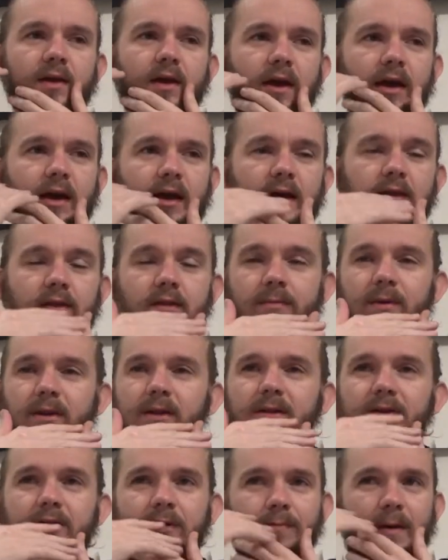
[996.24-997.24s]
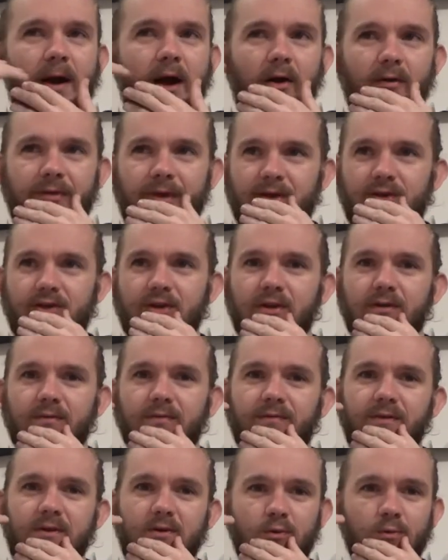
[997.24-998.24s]
uh, in the middle of your palate then you can
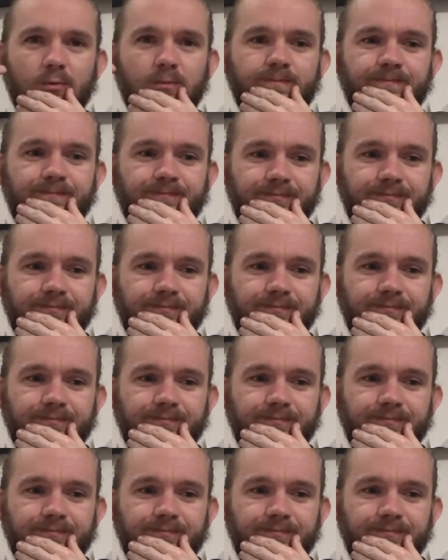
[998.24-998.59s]
feel